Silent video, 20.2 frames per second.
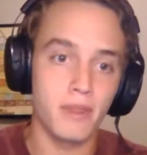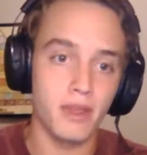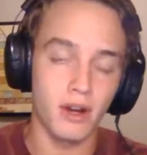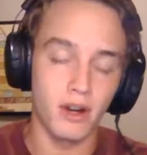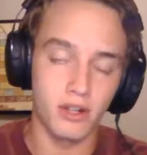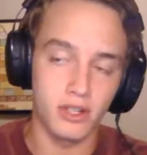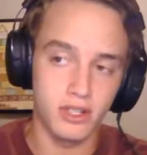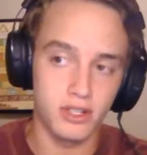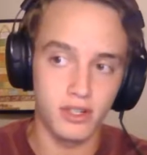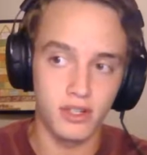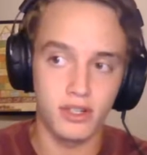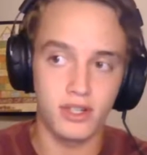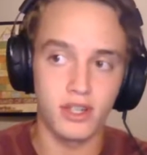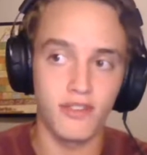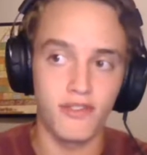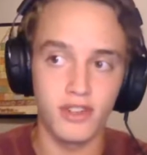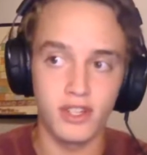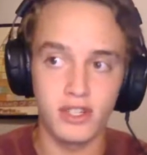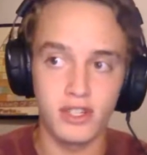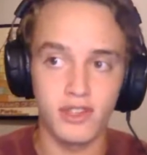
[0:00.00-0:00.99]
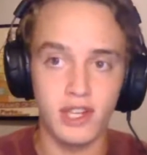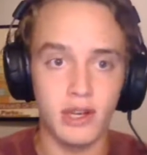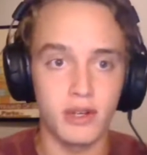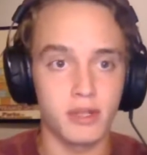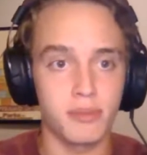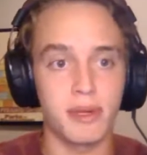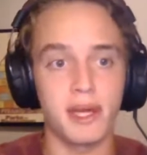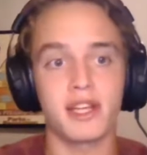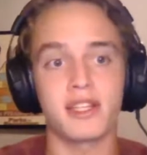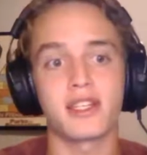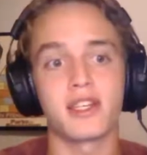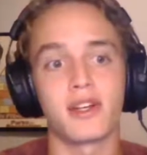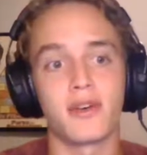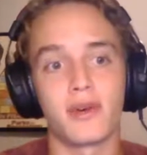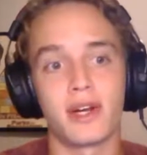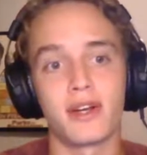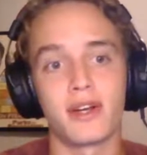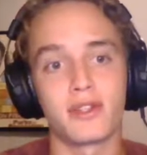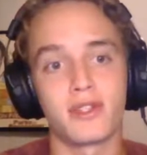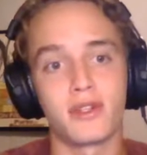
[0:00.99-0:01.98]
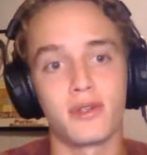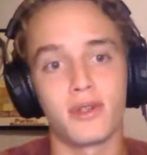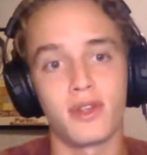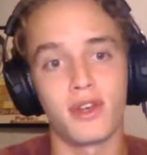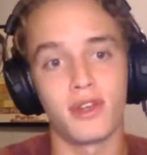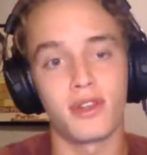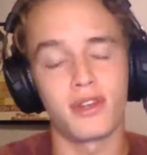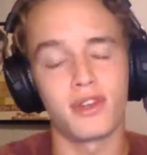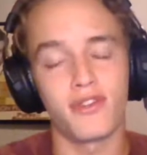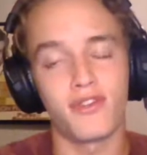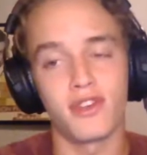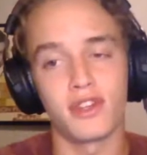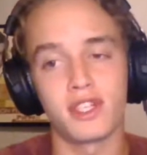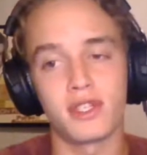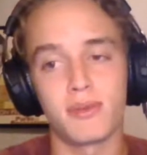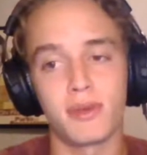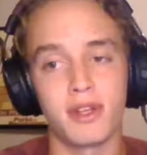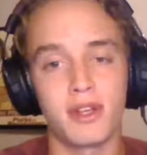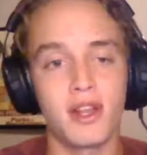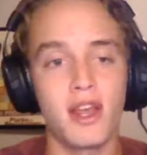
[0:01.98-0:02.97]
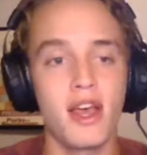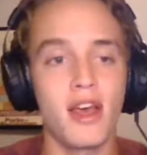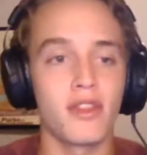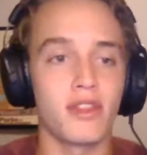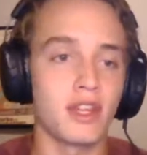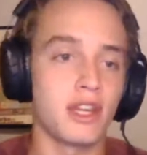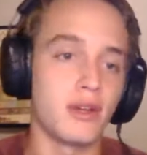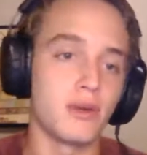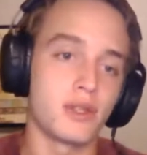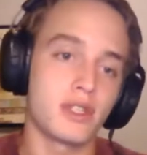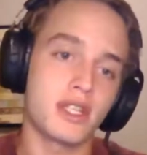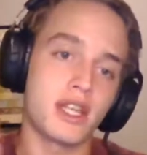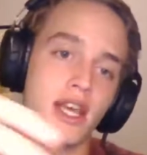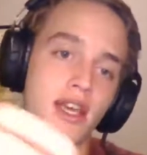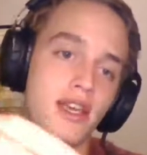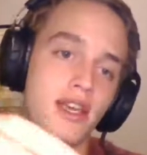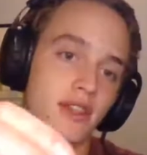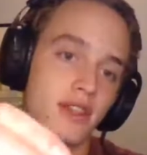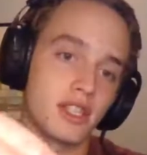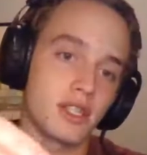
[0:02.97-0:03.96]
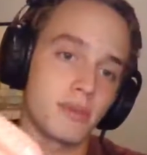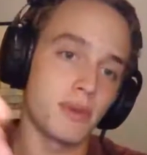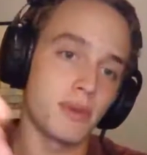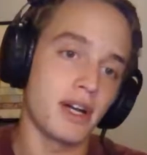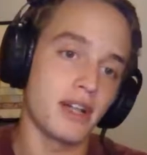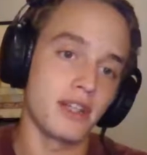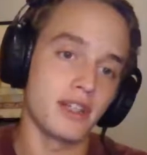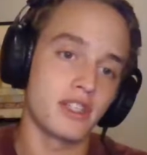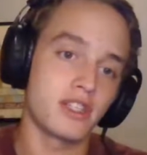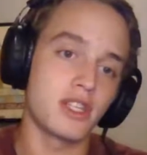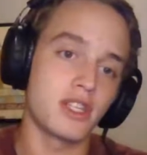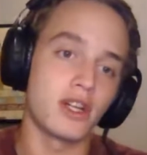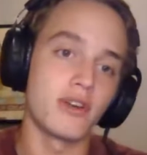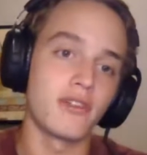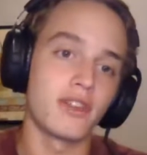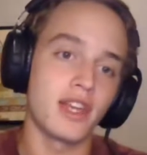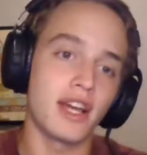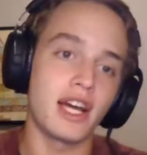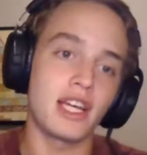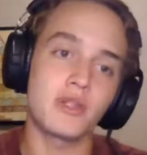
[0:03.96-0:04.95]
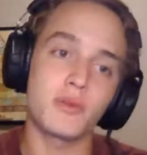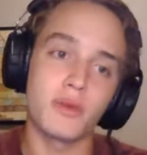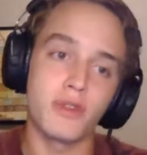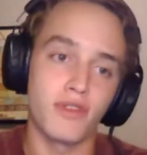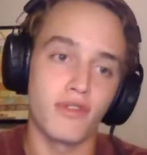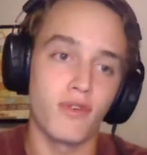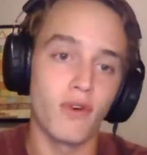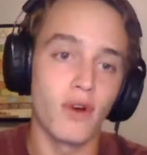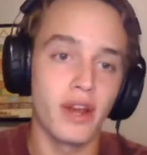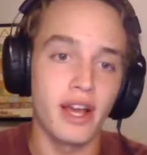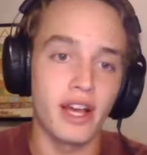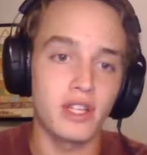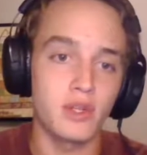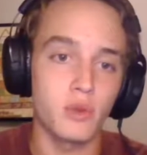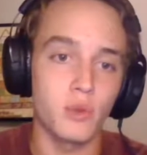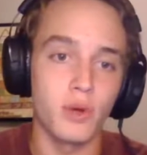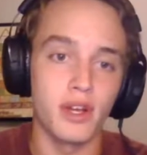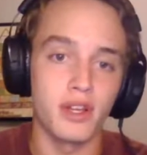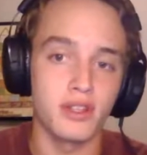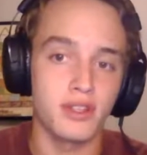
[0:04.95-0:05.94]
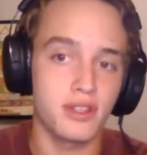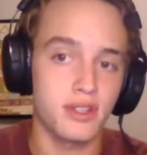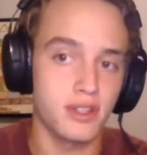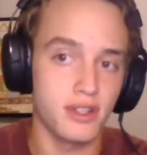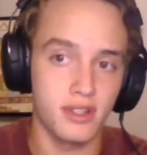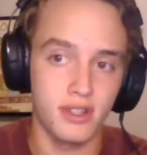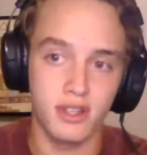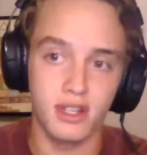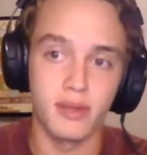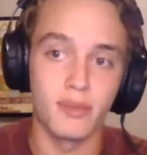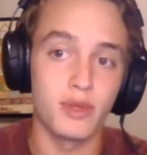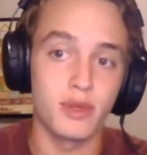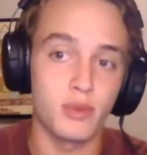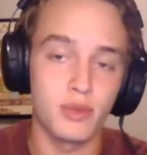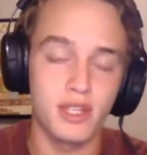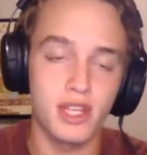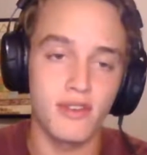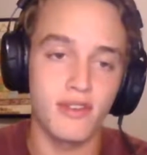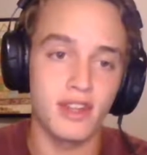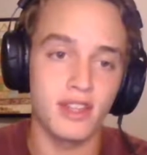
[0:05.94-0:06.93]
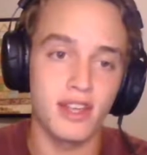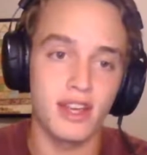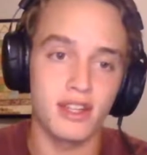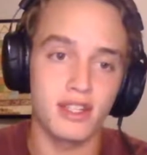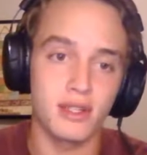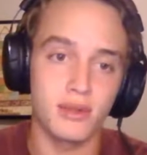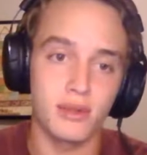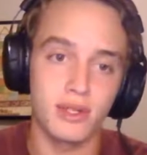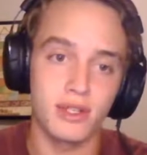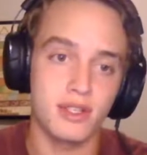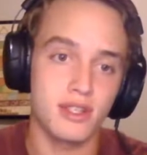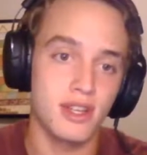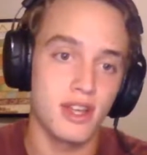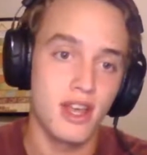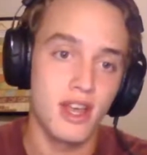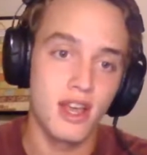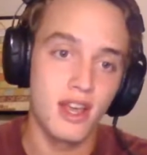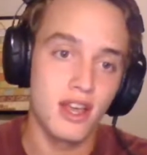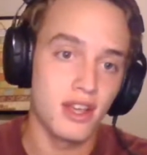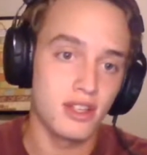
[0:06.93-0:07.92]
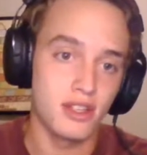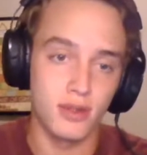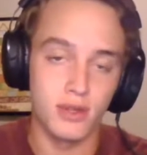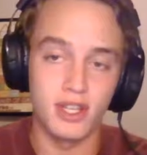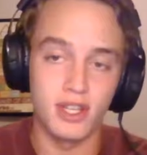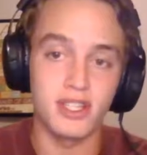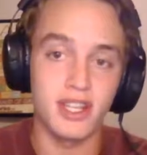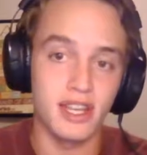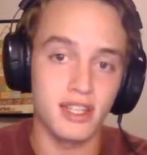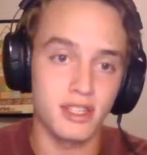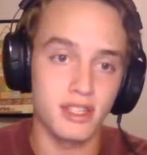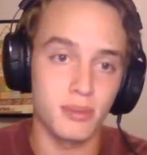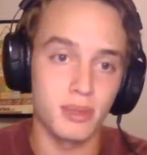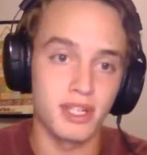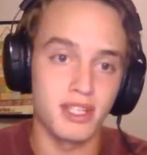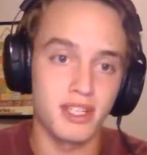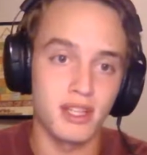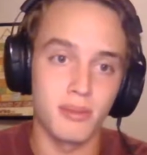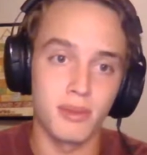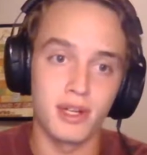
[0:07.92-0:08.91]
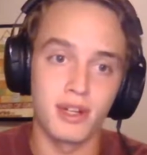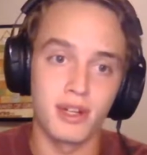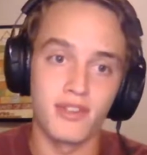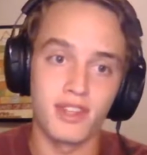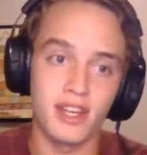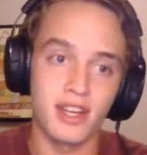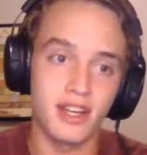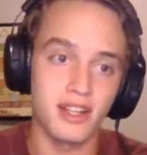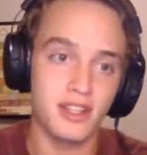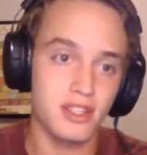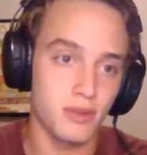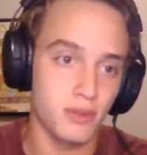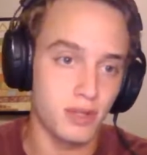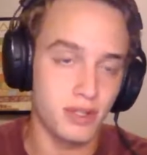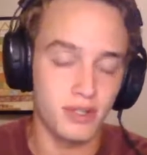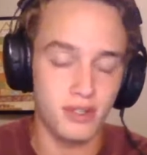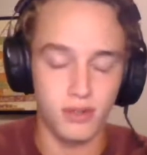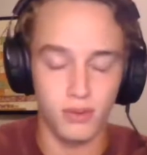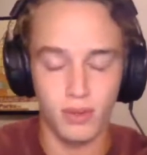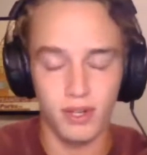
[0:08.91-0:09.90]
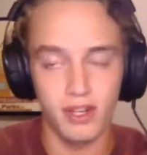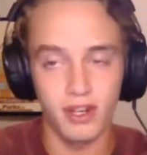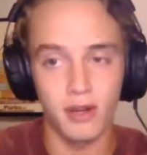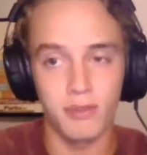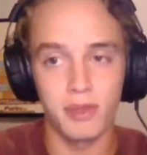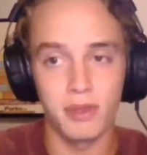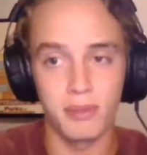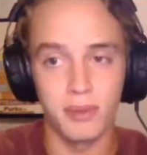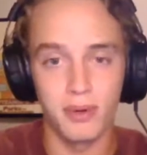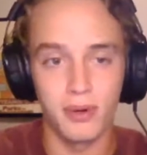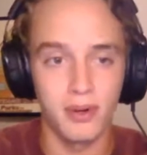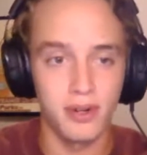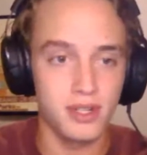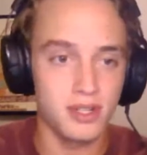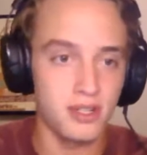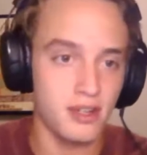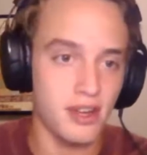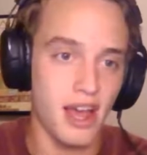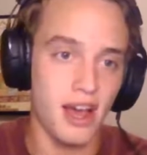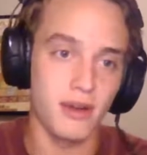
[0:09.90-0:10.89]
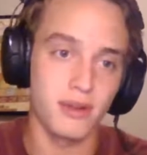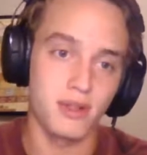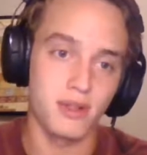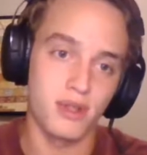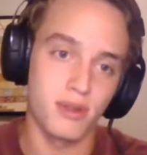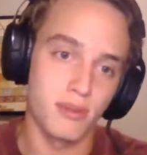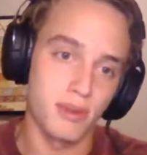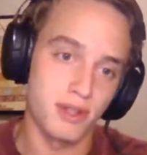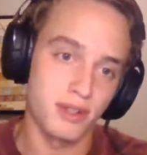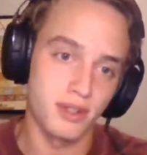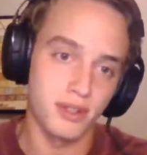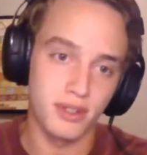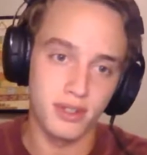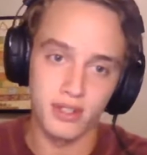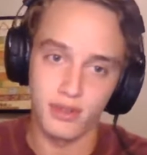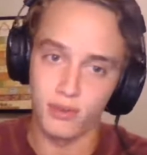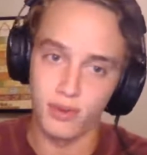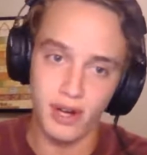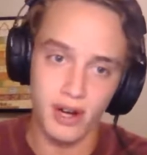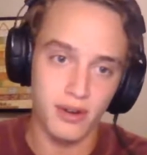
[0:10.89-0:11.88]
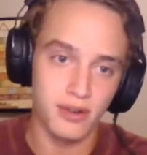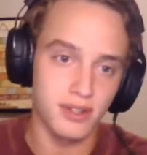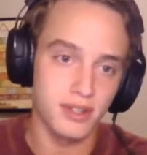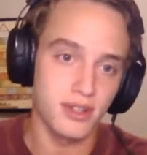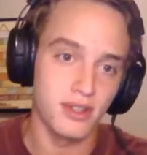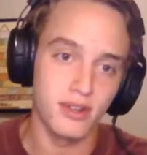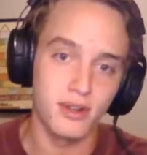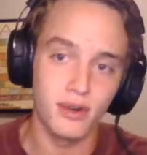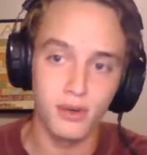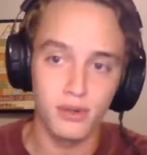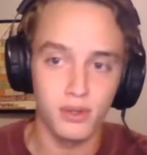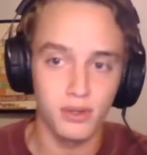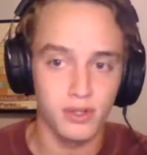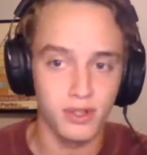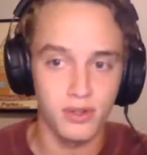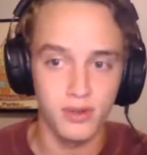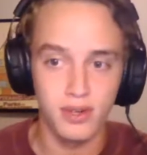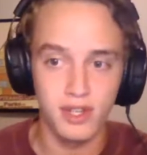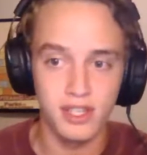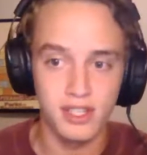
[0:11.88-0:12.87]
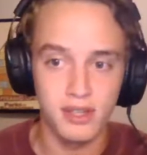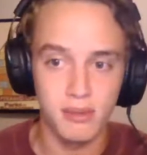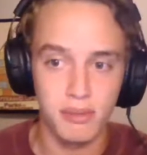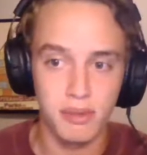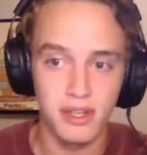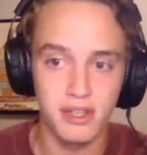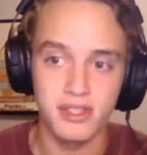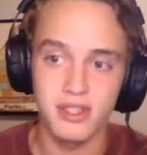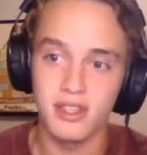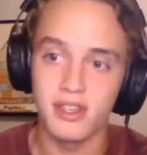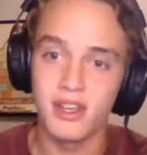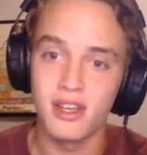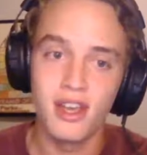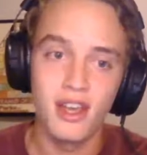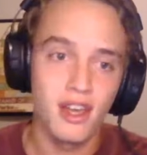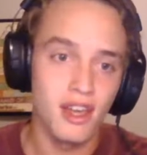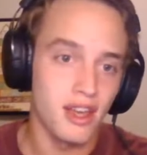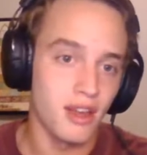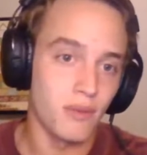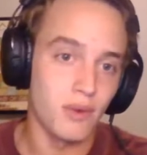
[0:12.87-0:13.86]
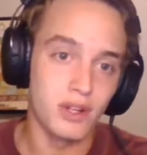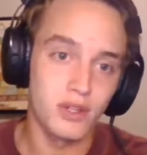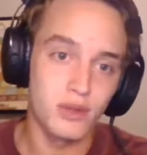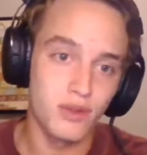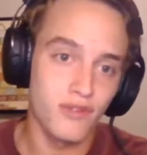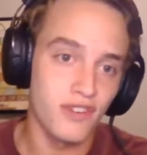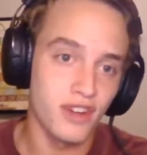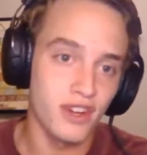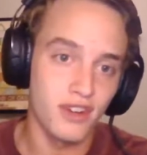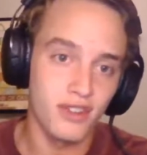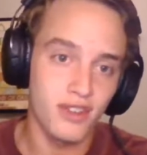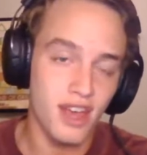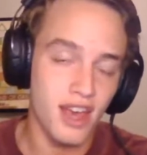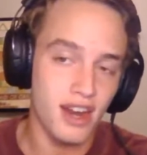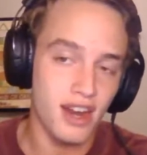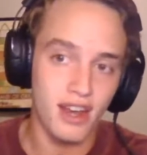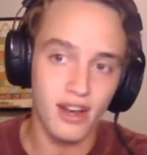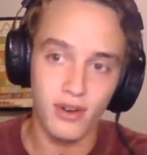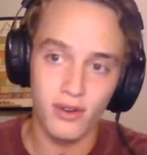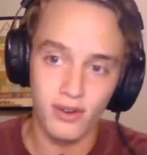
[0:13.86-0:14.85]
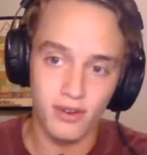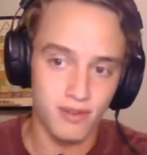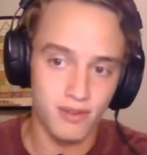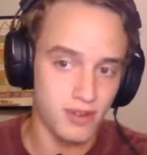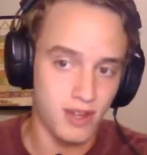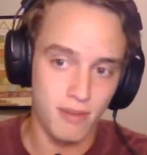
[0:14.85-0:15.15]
Our defensive guy was passing it around to the other defenseman. Then he was taking the spot in the center of the ice where the free ice was, because Columbus was giving that to us. So he takes the place in the middle of the ice. So we swing it up the boards, out to the middle, and we're out into the neutral zone, easy peasy. And once we figured that out,